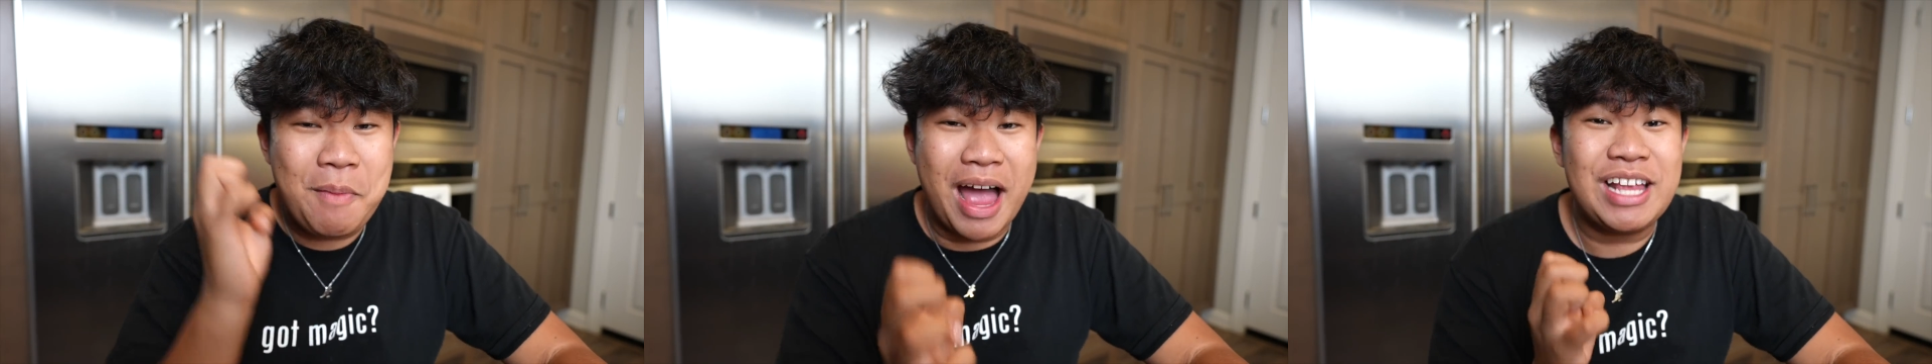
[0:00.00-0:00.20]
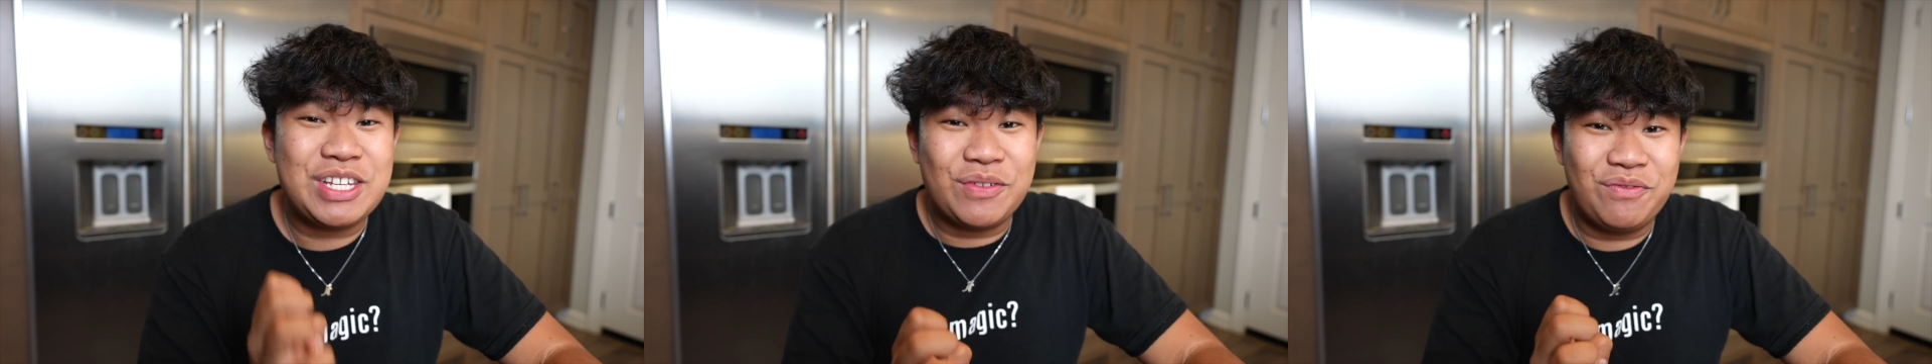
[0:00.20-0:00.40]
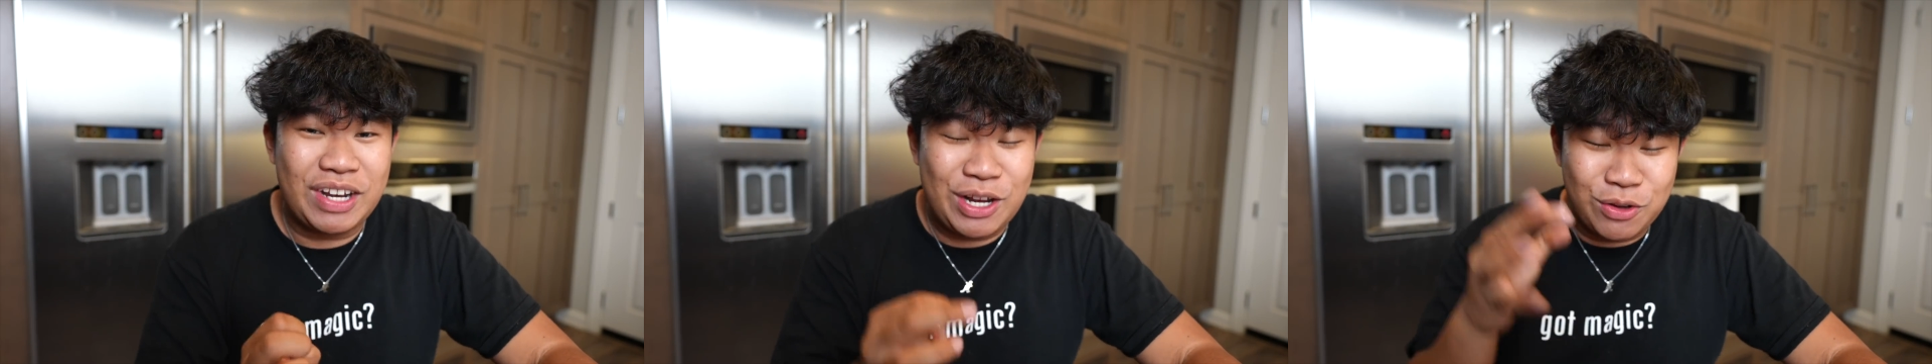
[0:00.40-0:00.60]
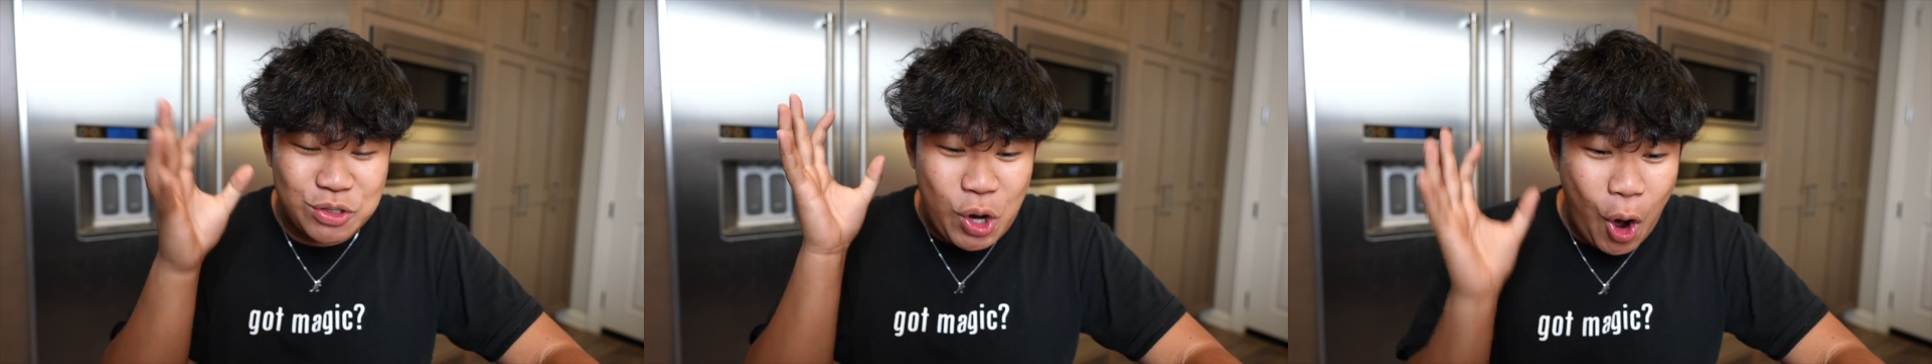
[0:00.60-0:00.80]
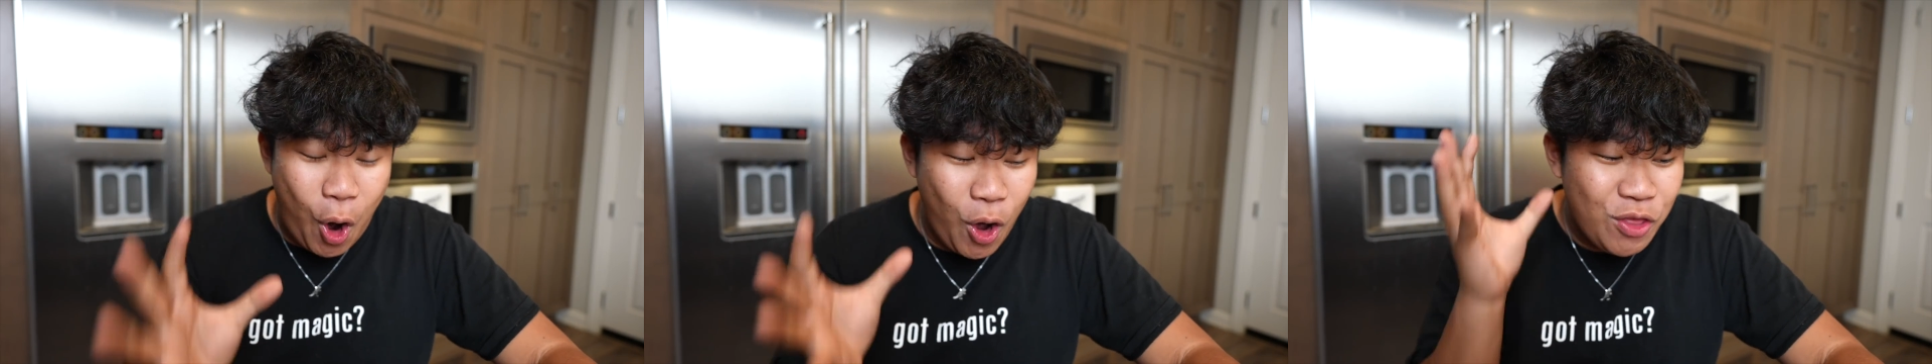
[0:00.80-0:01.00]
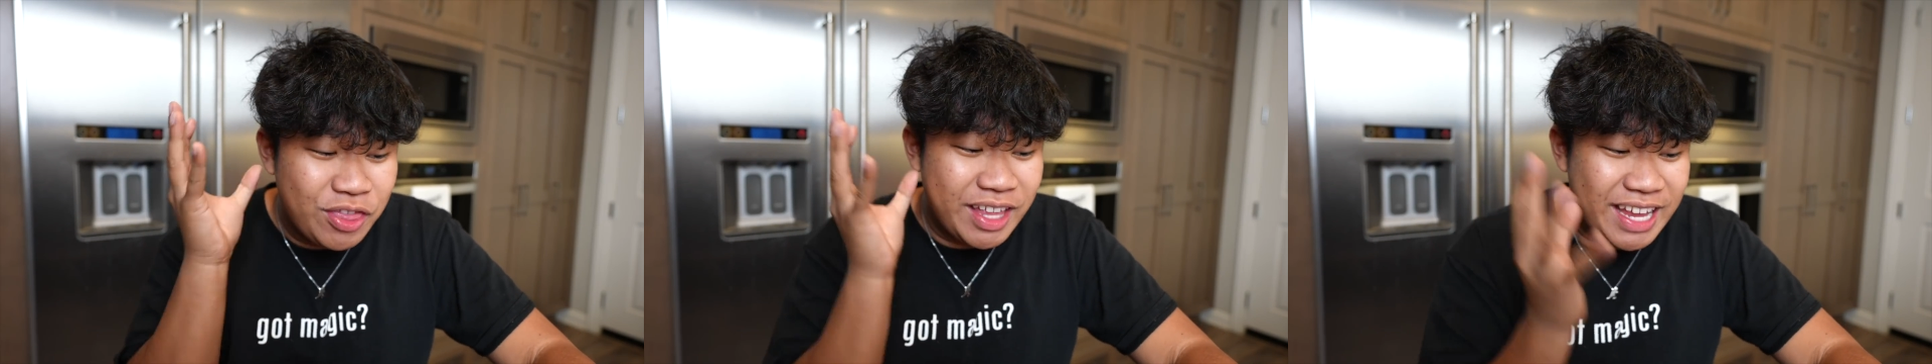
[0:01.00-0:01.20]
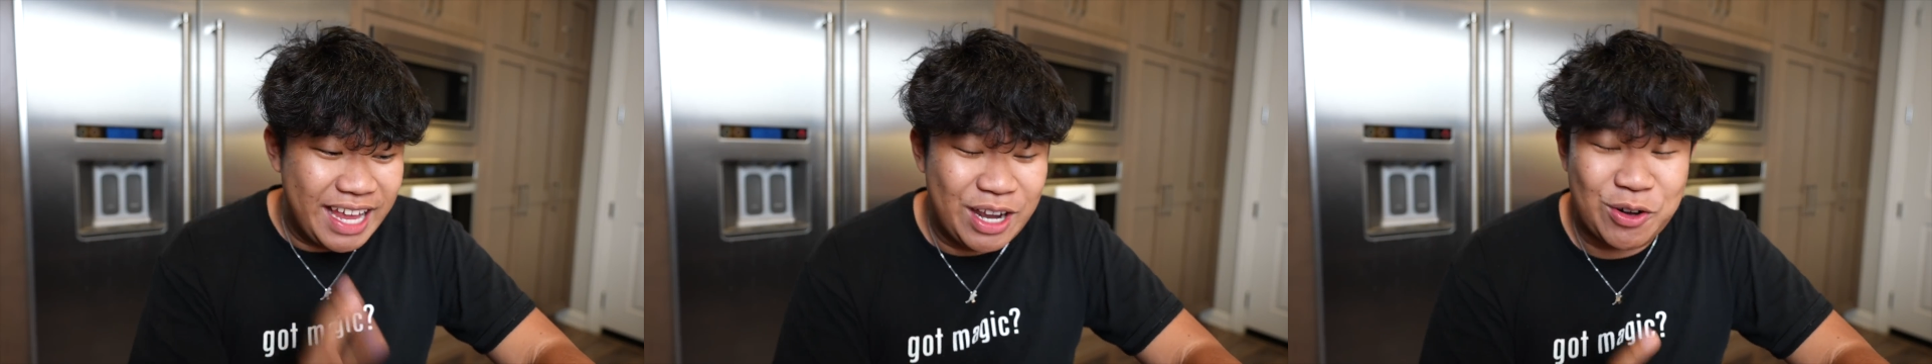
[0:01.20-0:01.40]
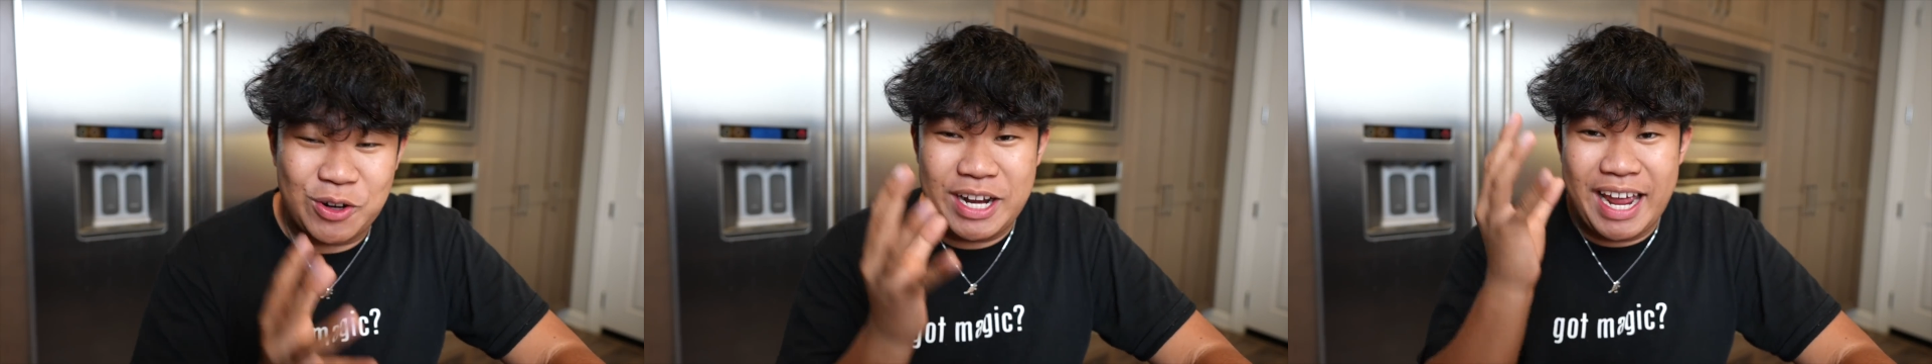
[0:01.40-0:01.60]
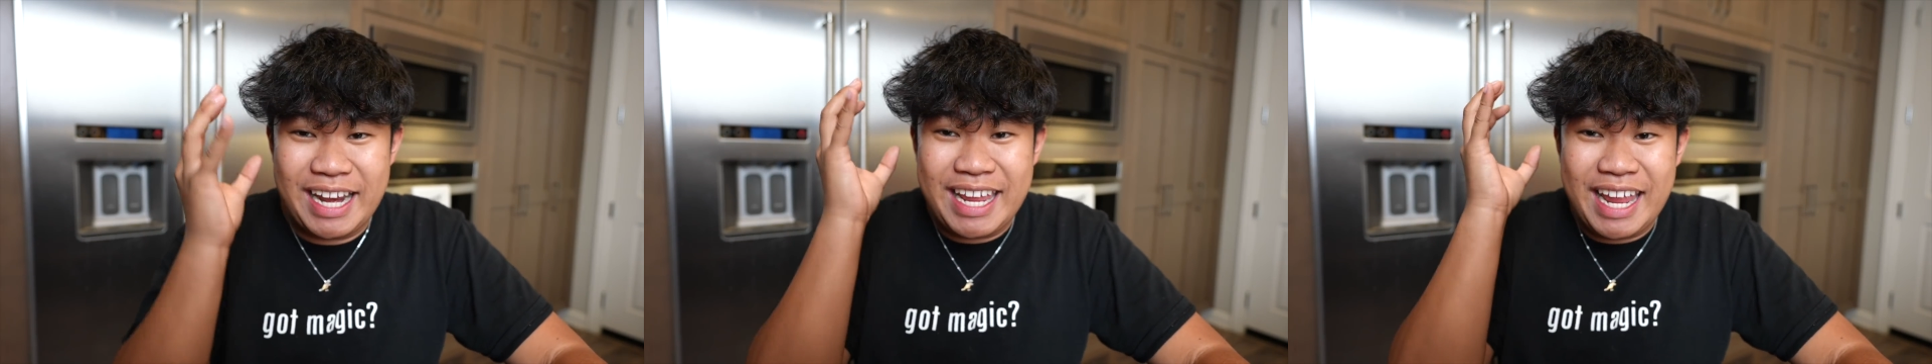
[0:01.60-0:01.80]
magic videos on the internet.